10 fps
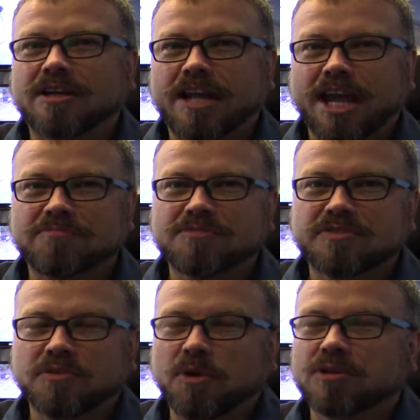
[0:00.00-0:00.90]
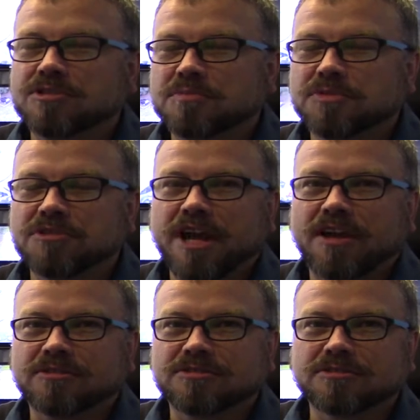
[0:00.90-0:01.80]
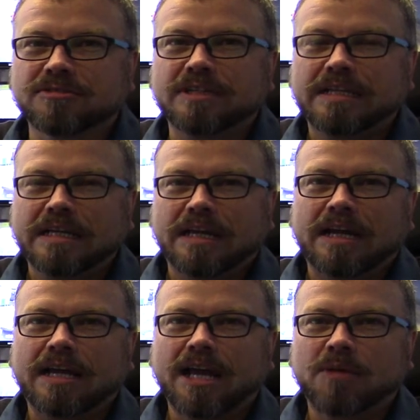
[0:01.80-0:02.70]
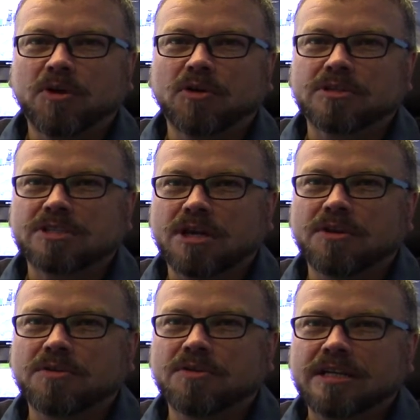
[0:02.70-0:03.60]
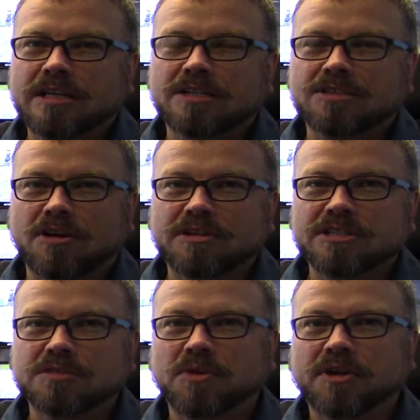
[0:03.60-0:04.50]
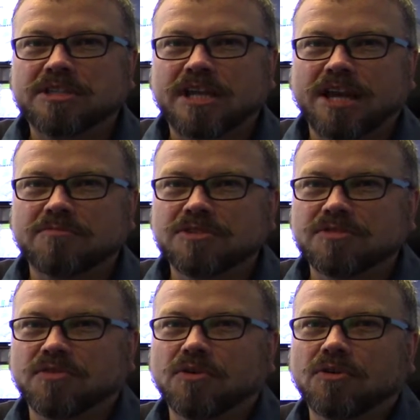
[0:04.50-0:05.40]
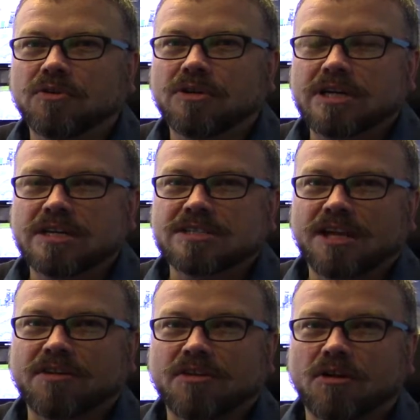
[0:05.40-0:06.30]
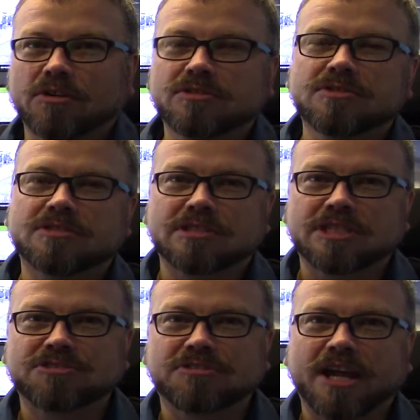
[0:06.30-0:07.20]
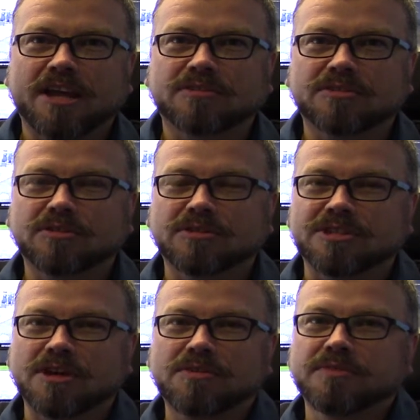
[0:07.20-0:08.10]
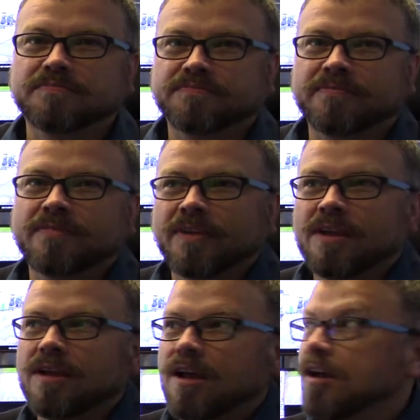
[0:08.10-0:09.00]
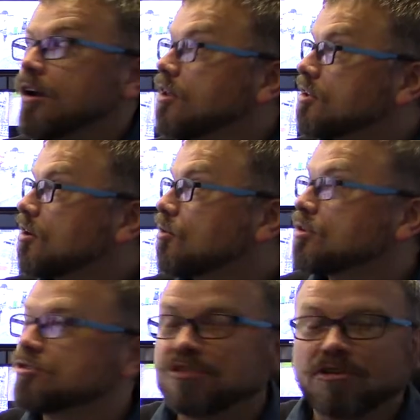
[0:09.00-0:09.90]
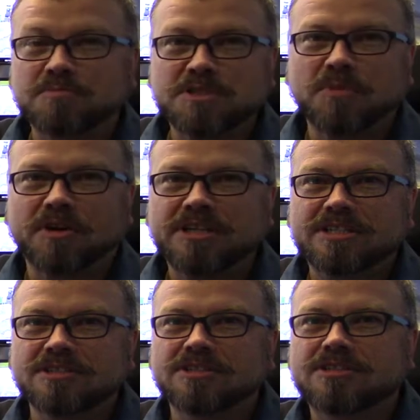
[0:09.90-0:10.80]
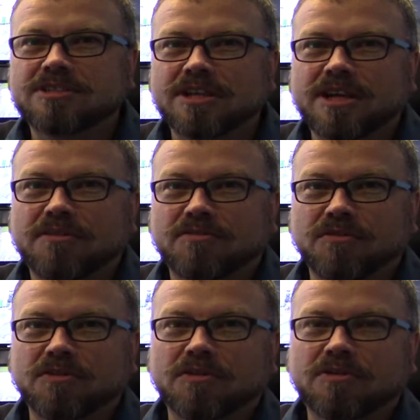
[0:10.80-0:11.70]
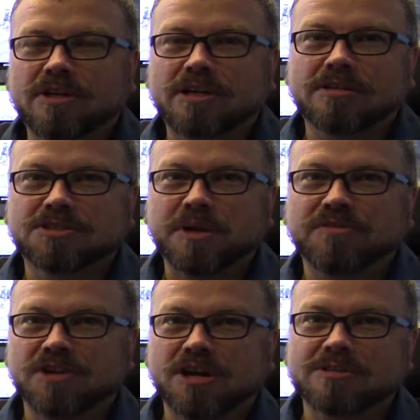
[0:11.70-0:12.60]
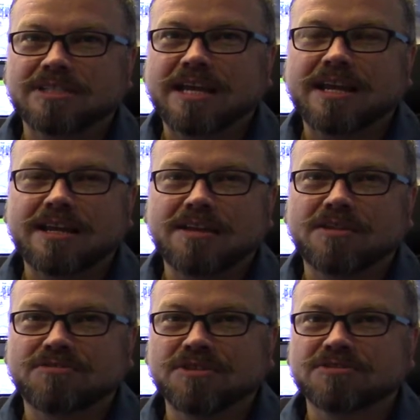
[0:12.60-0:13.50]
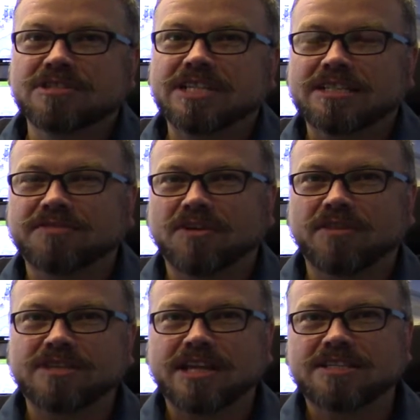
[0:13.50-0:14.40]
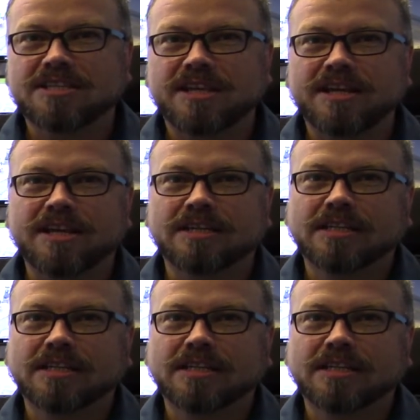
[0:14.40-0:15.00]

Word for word: cameras for Boston Borough Council, and we also started to monitor cameras for South Holland District Council also. The whole control room is monitored for 24 hours a day, 365 days a year.